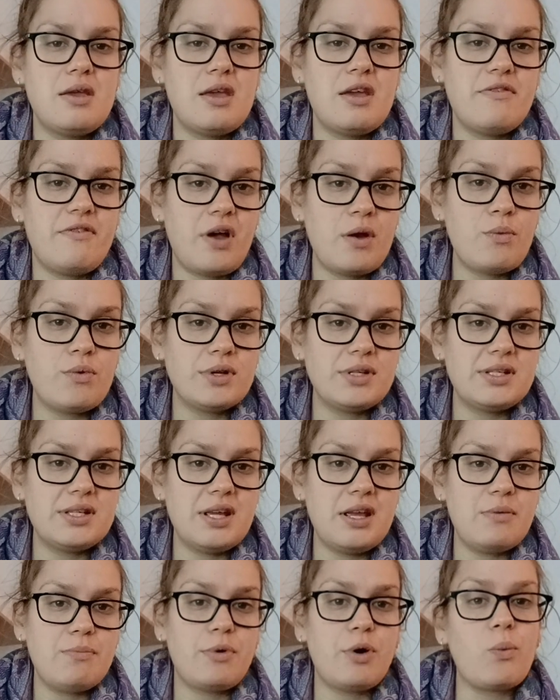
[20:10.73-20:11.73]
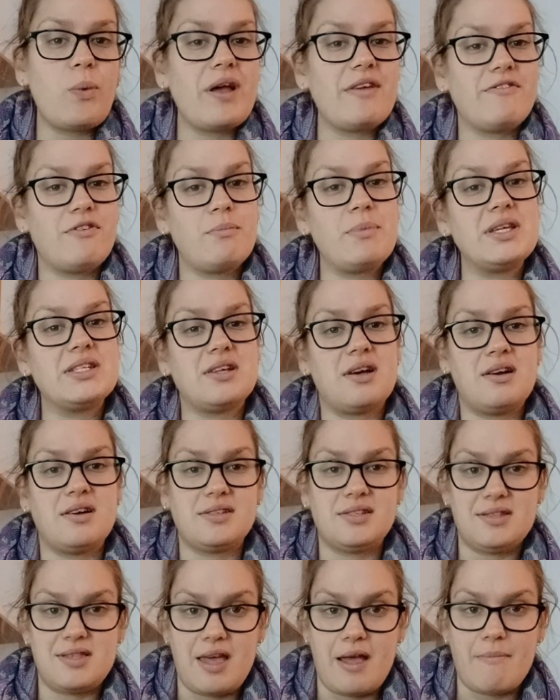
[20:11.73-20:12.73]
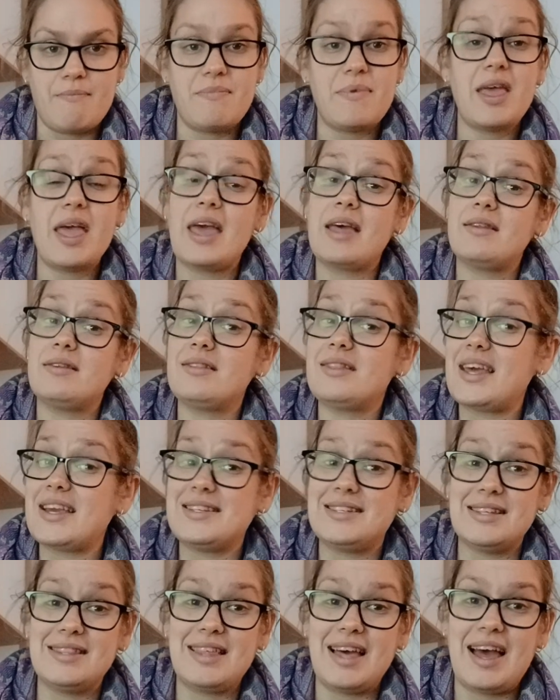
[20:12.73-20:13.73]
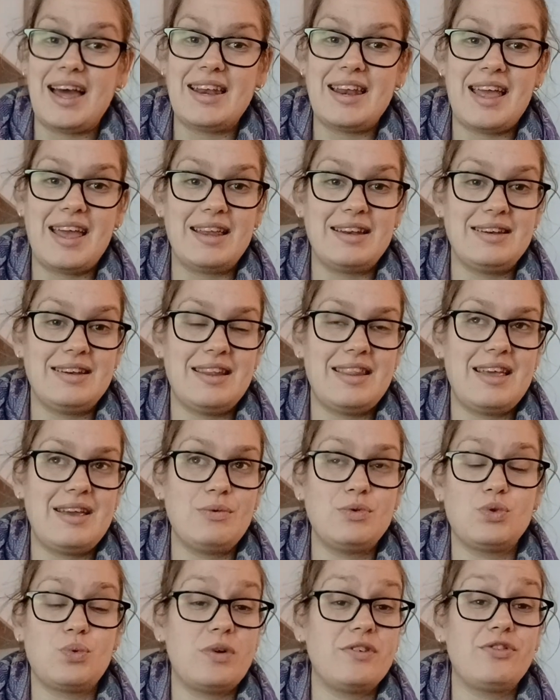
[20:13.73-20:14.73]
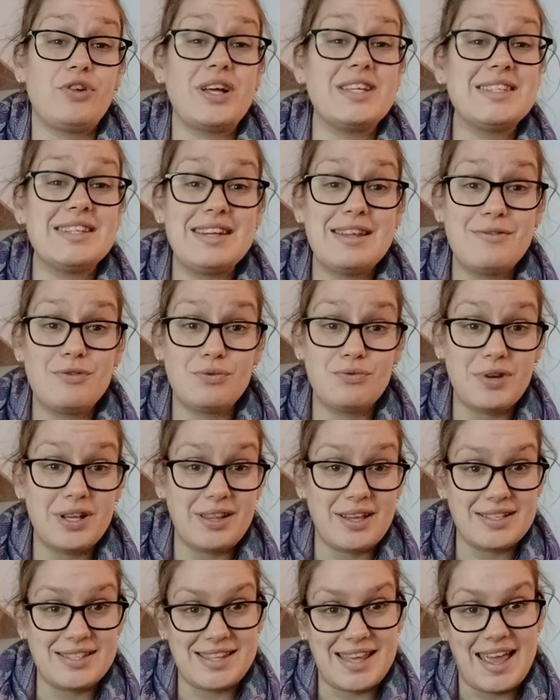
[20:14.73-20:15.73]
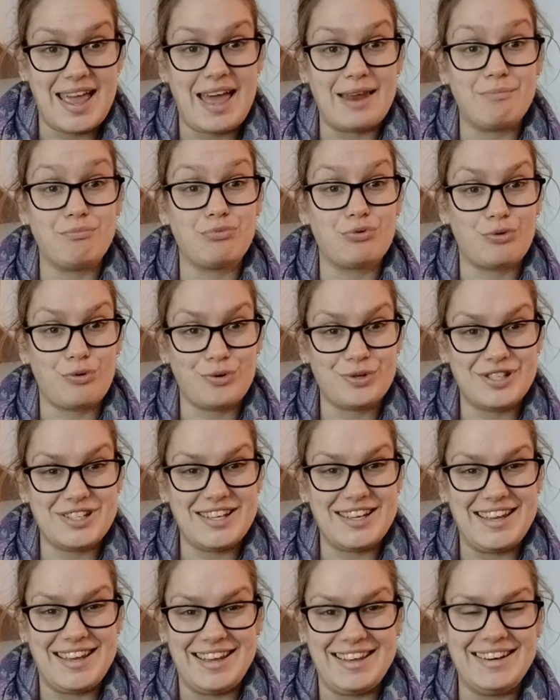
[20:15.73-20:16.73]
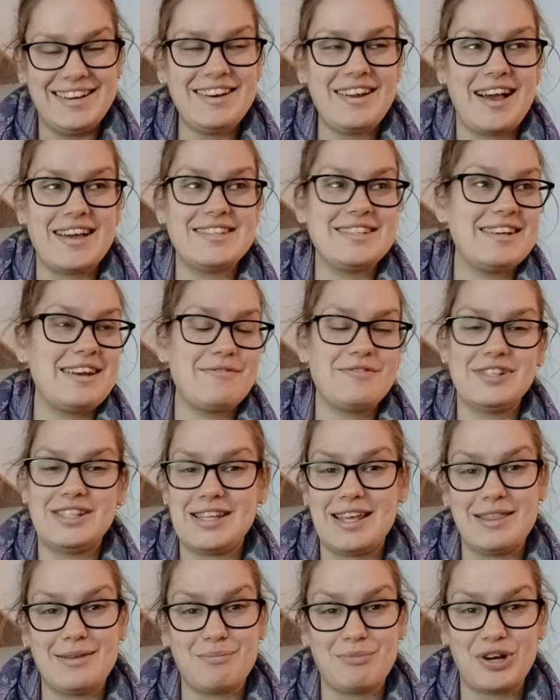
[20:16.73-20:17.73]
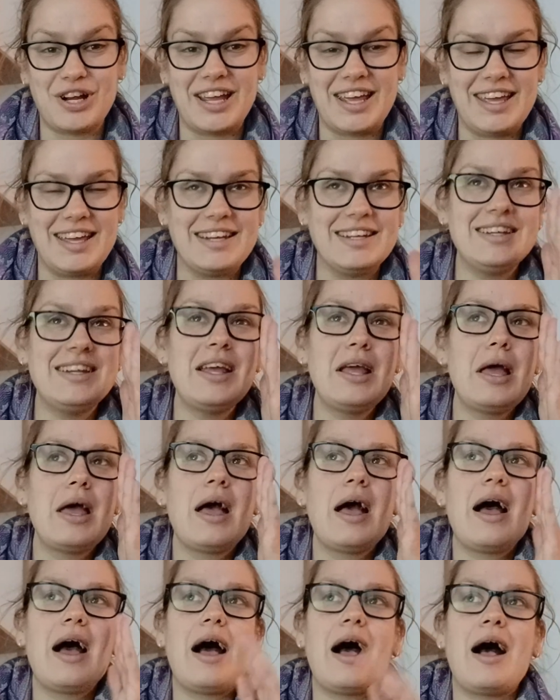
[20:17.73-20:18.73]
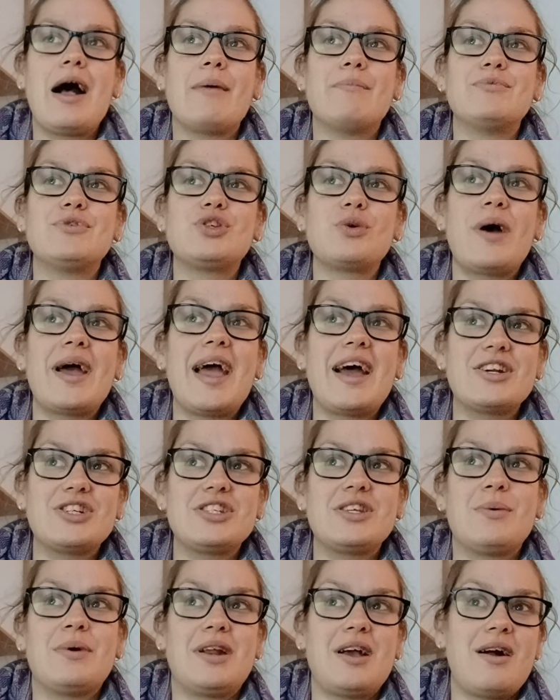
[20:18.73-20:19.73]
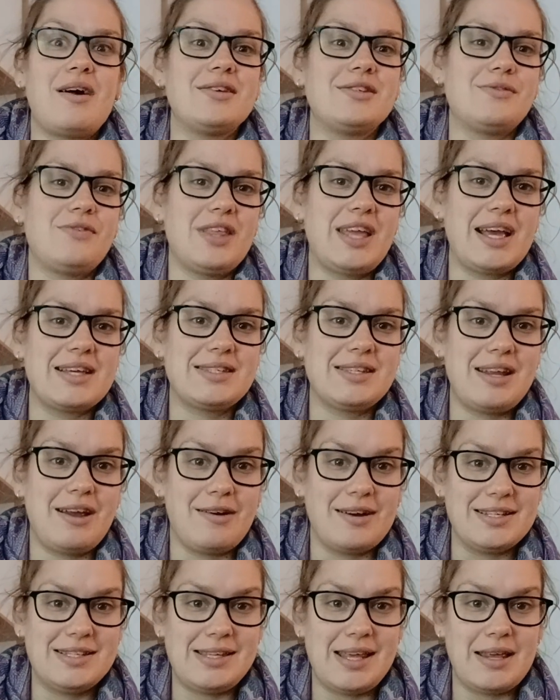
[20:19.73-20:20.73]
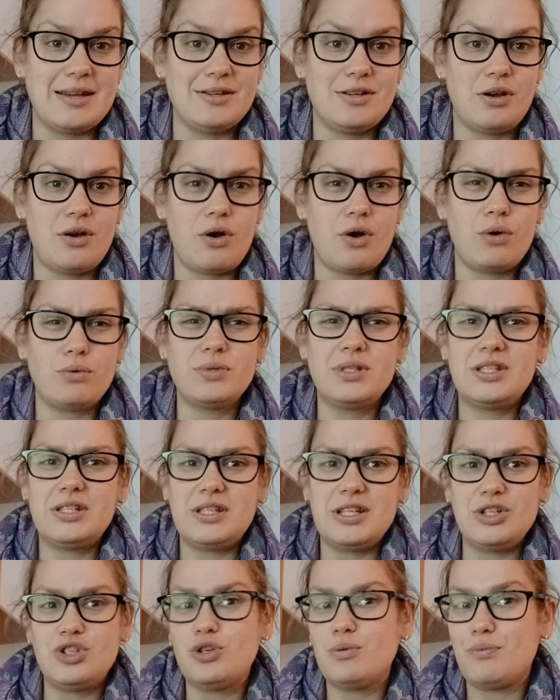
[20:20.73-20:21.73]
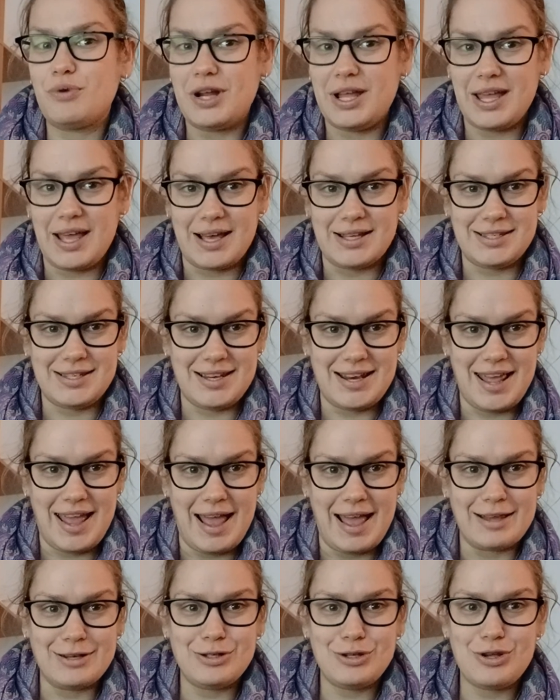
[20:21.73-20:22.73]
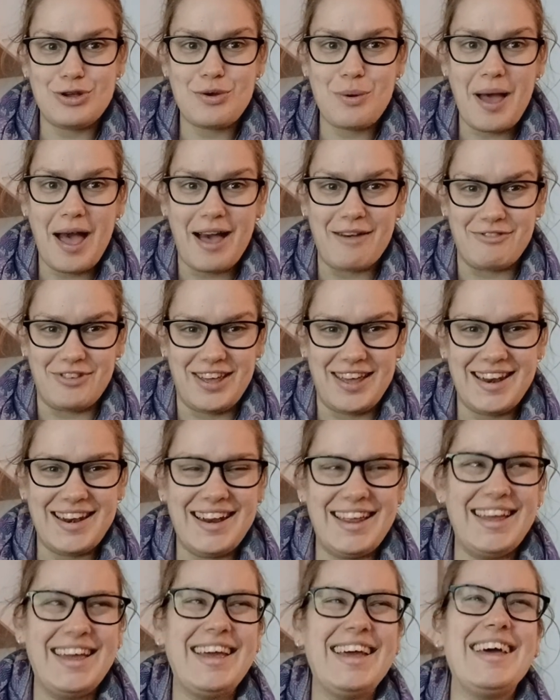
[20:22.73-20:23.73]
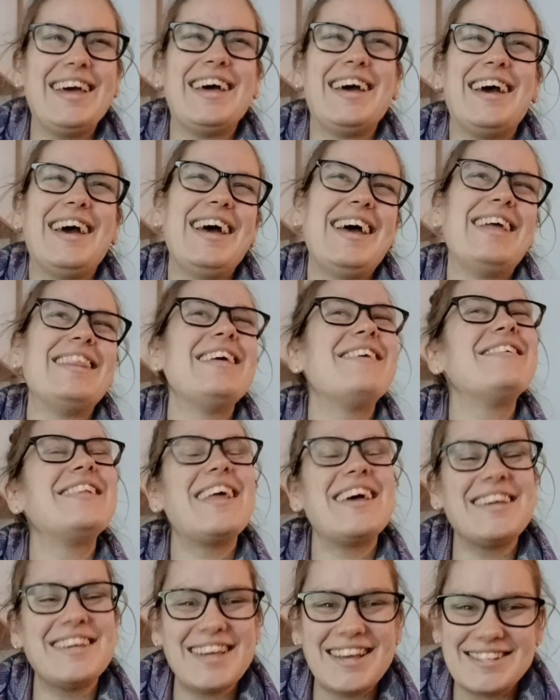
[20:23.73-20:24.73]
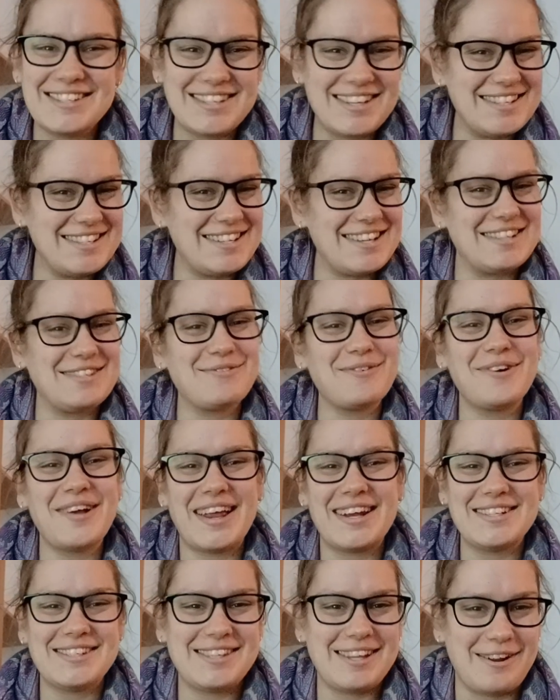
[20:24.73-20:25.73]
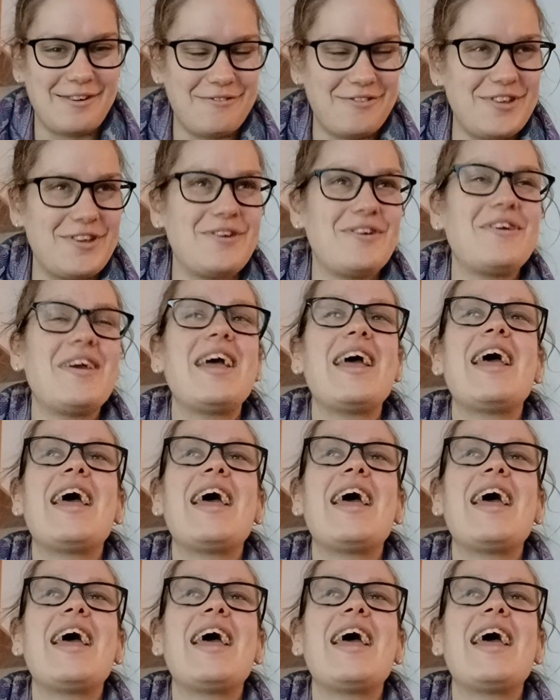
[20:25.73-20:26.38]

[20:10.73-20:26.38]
if I want it, but wait for me to ask them. And they did that, and it was wonderful. I didn't even realize they had brought it in. I didn't even see them bring it in. So I actually, when I asked for the gas and air, I said, "Oh, did you bring gas and air? Do you have it?" And they were like, "Yes, yes, yes, we'll get it set up for you."